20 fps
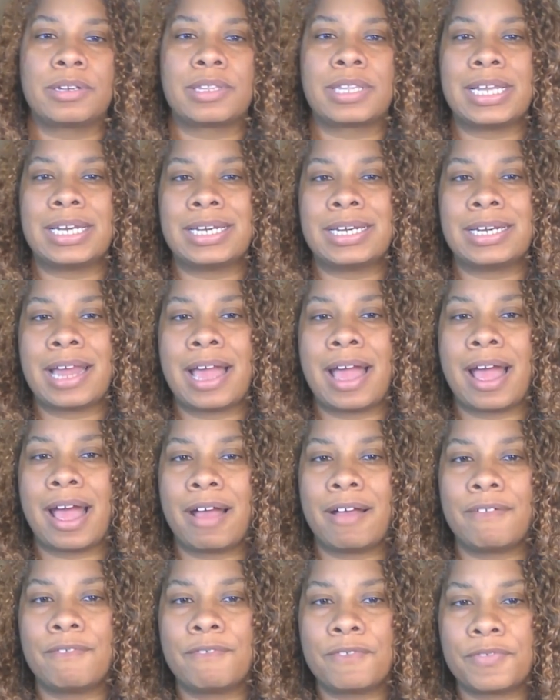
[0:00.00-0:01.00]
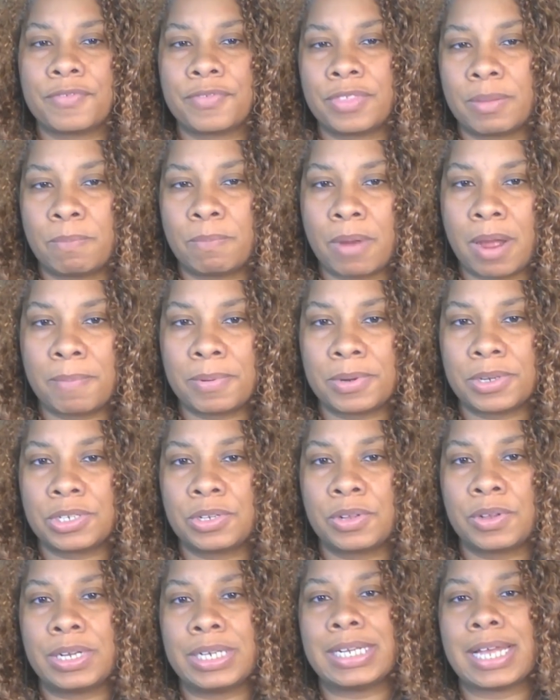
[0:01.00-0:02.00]
They didn't have the proper
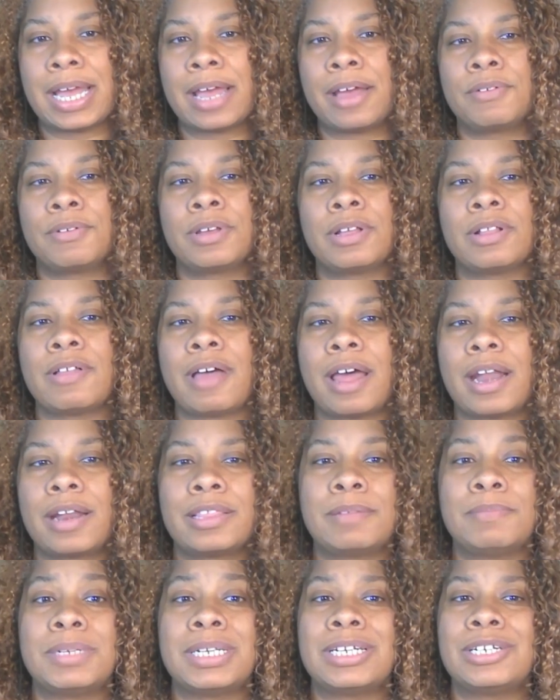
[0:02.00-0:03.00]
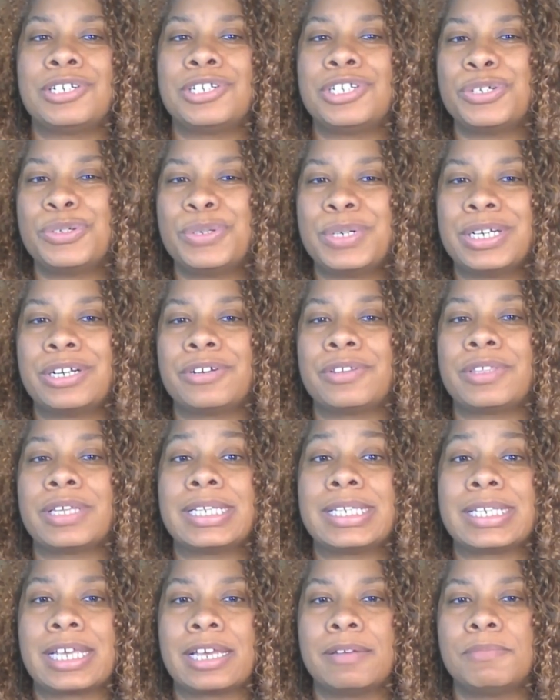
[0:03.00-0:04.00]
slowing down. A lot of them didn't do it, or
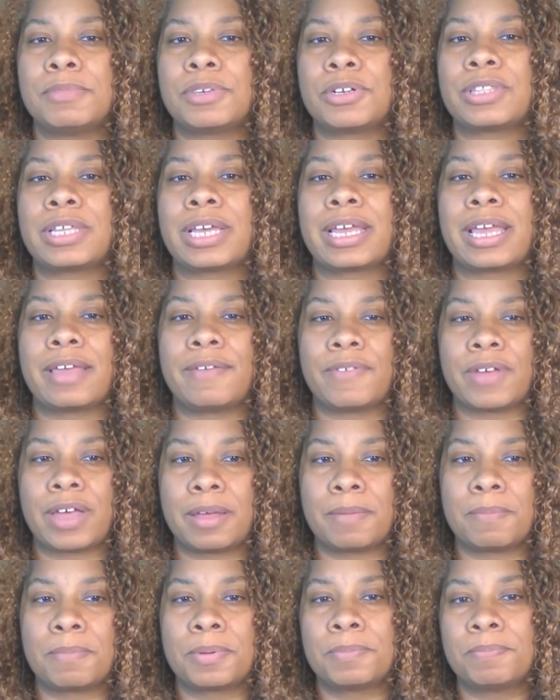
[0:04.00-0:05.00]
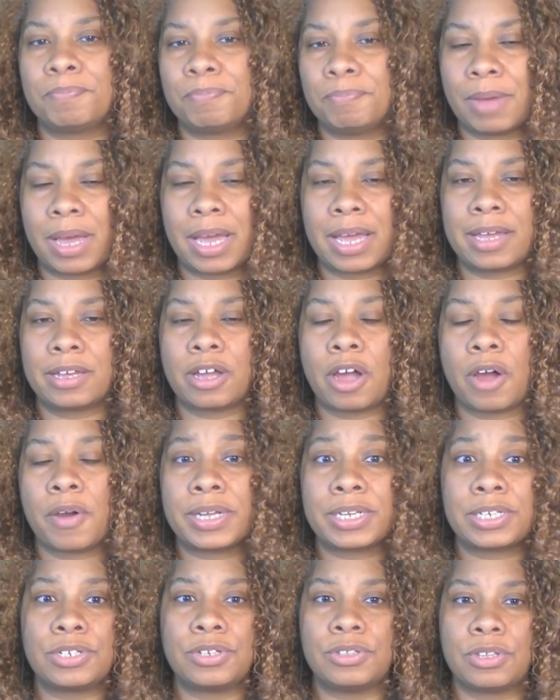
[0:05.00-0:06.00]
they skimmed, or they gave up by
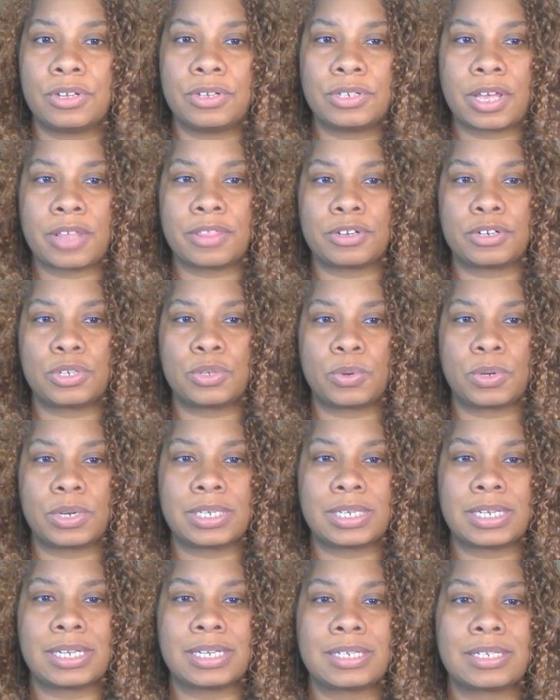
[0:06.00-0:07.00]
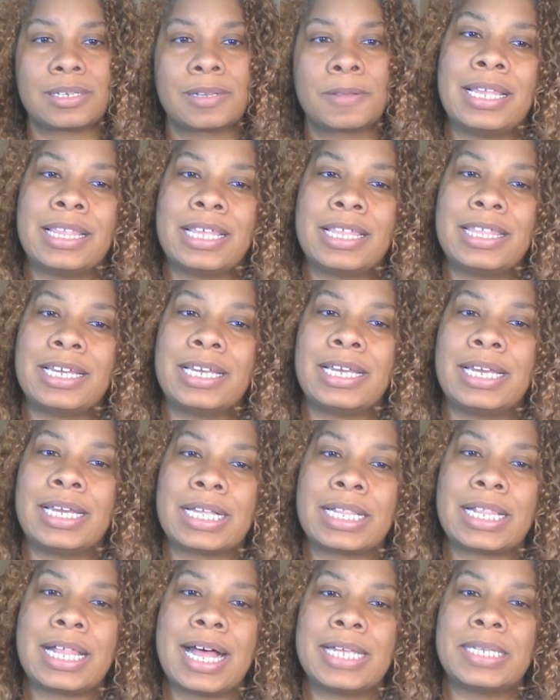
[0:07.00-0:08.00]
going to those other sources. And the thinking
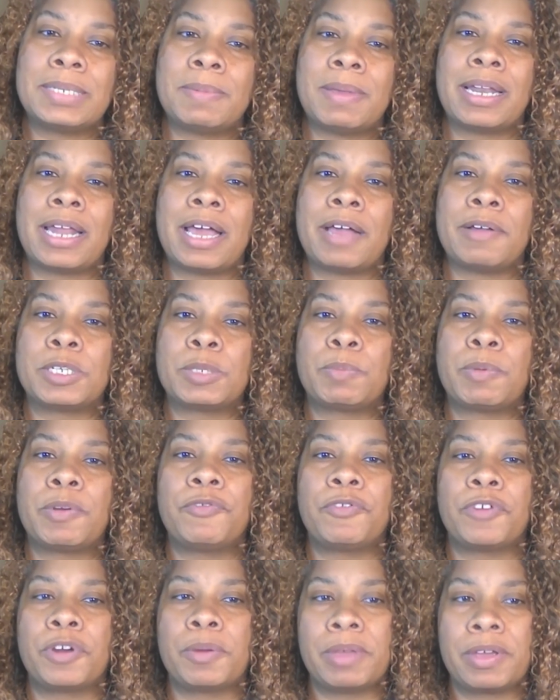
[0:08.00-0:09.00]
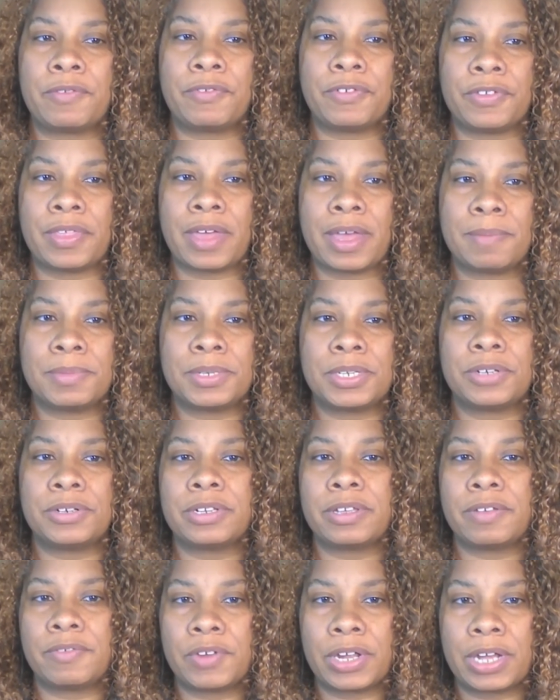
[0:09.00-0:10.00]
in class meant I was performing for them. So
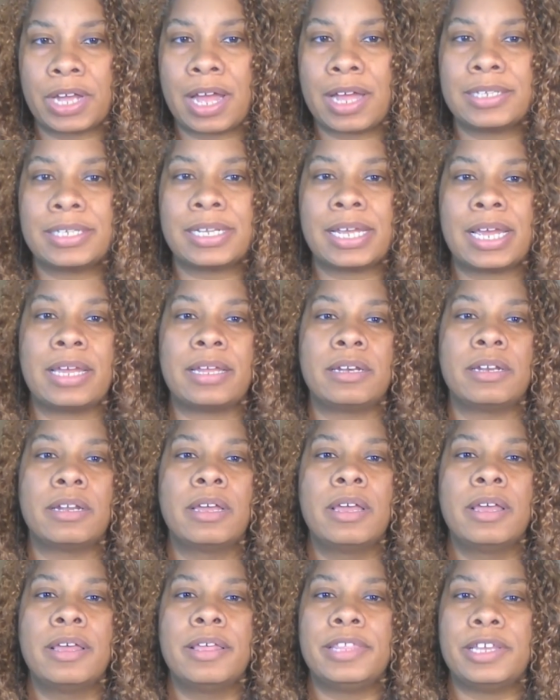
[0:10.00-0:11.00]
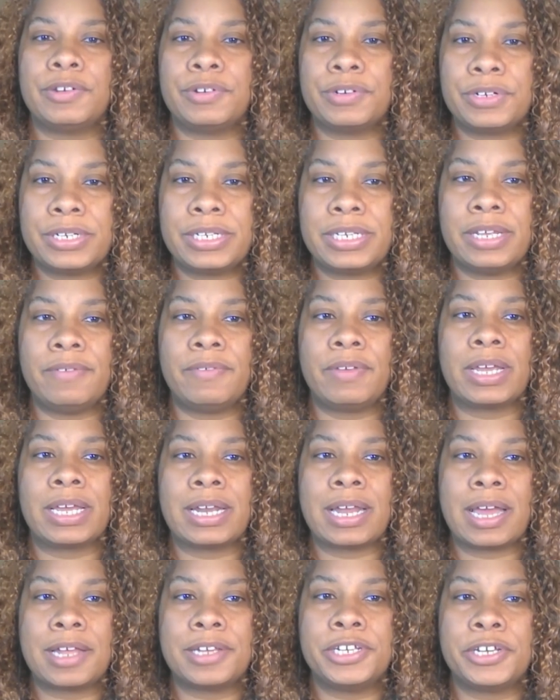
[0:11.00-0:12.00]
delivering content they were receiving
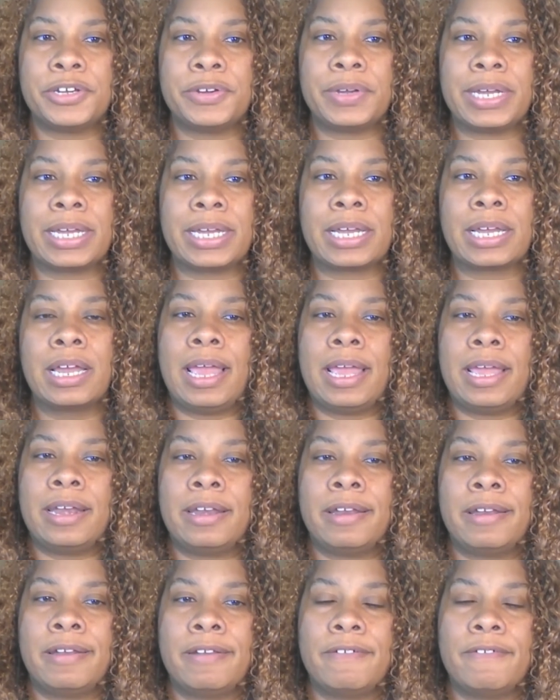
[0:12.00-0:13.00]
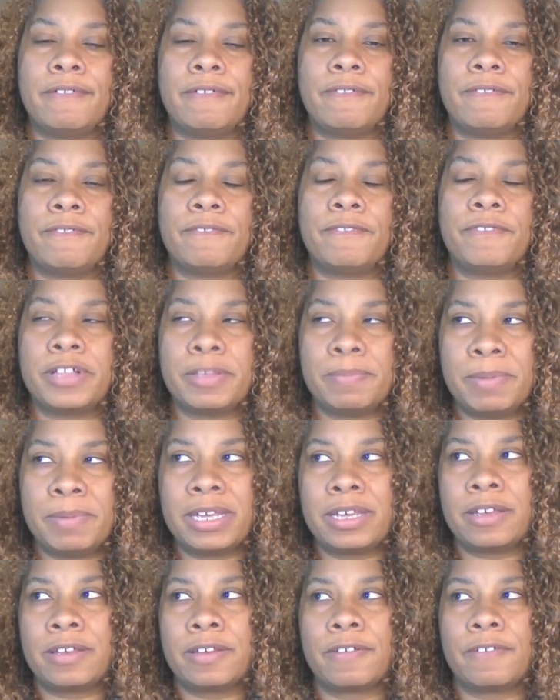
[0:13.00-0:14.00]
and not doing. And
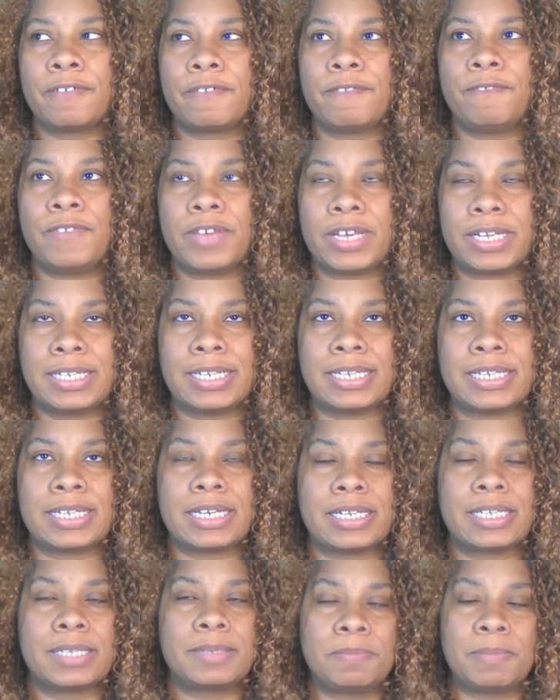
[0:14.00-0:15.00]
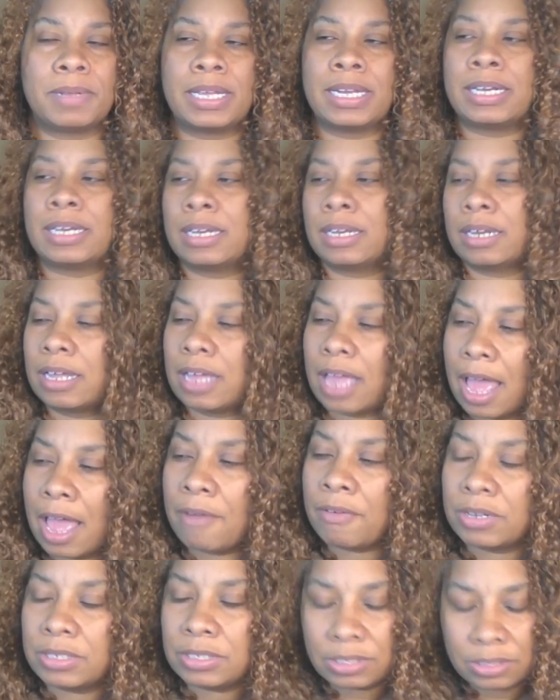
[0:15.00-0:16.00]
flipping fixes this. And
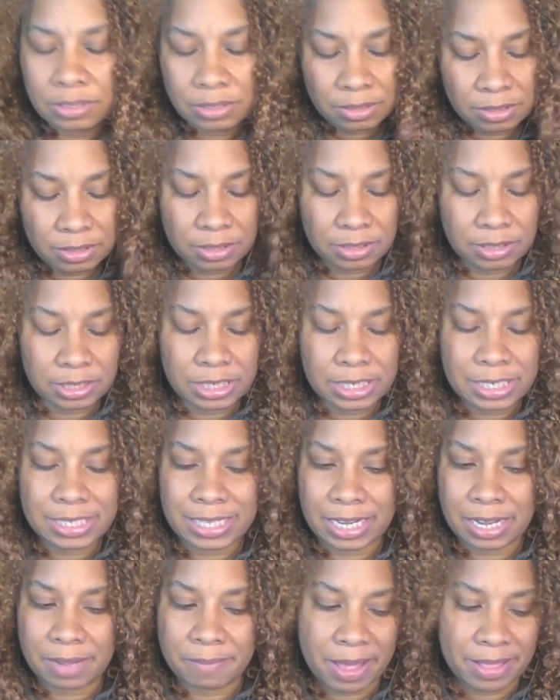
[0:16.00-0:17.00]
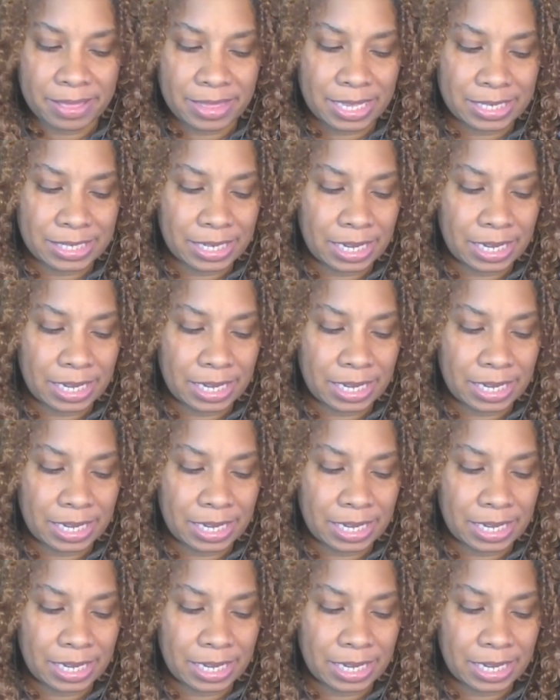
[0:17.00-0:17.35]
I want just think about this.